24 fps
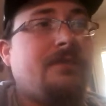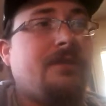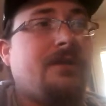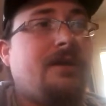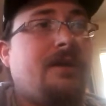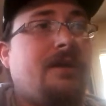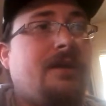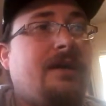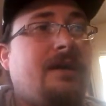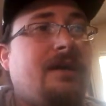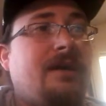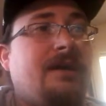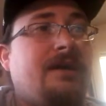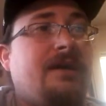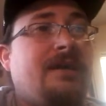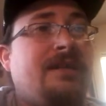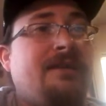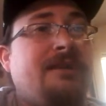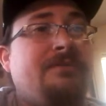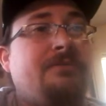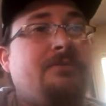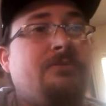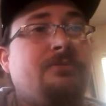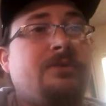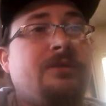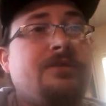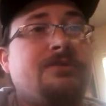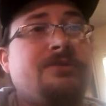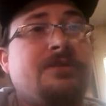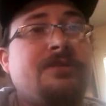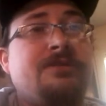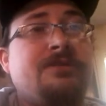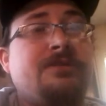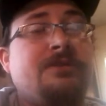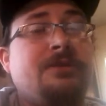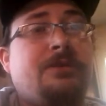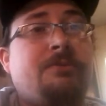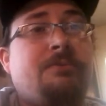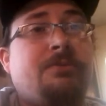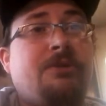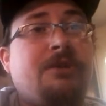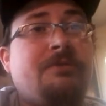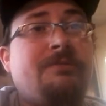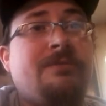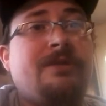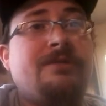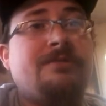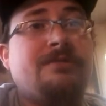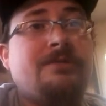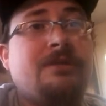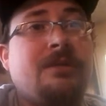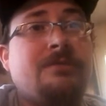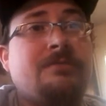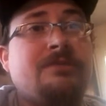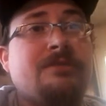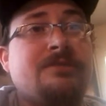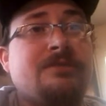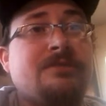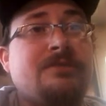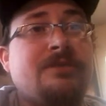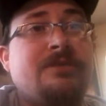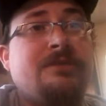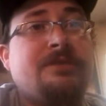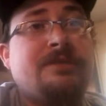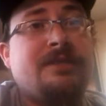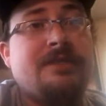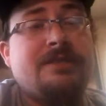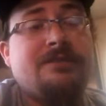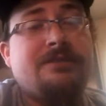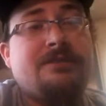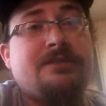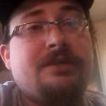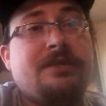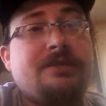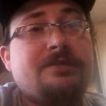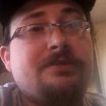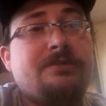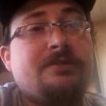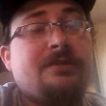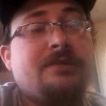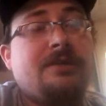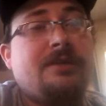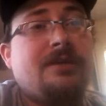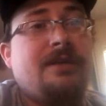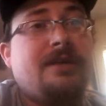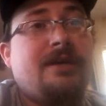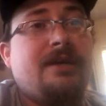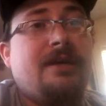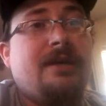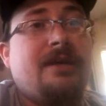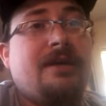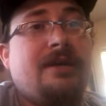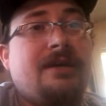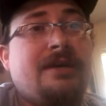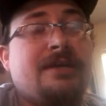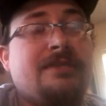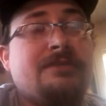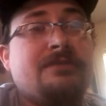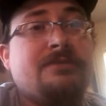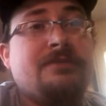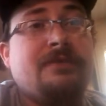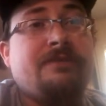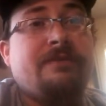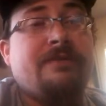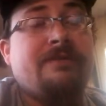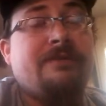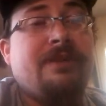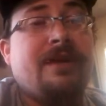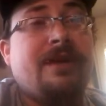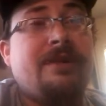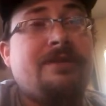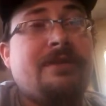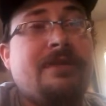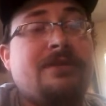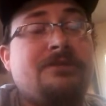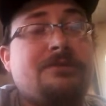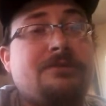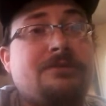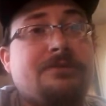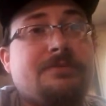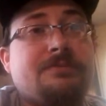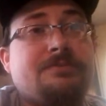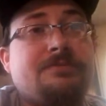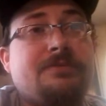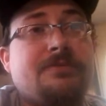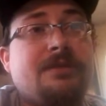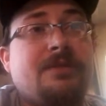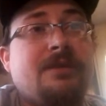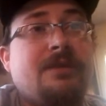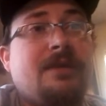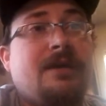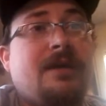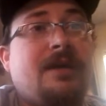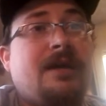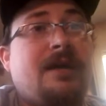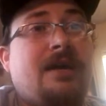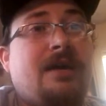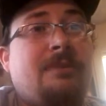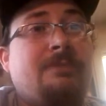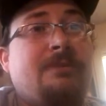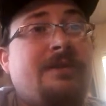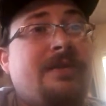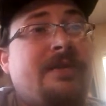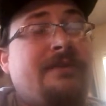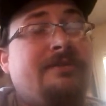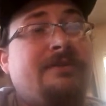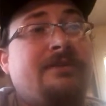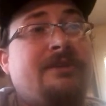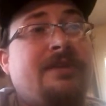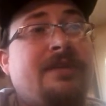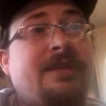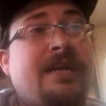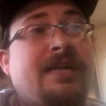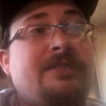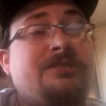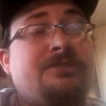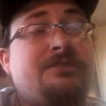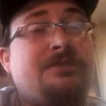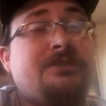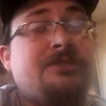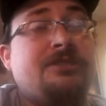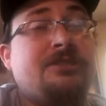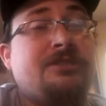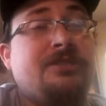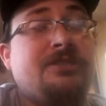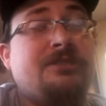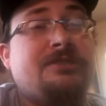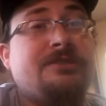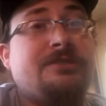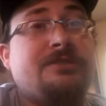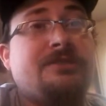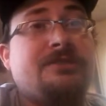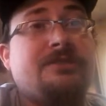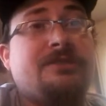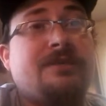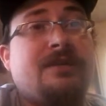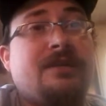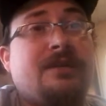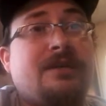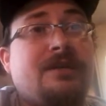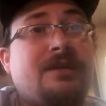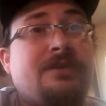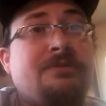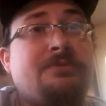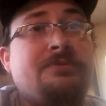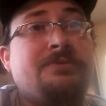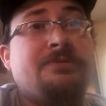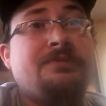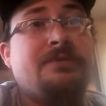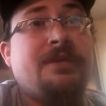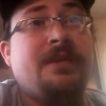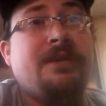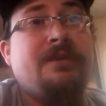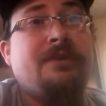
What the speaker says: and even which that's still pretty messed up considering incest and stuff of that nature. But even in Answers in Genesis, it was saying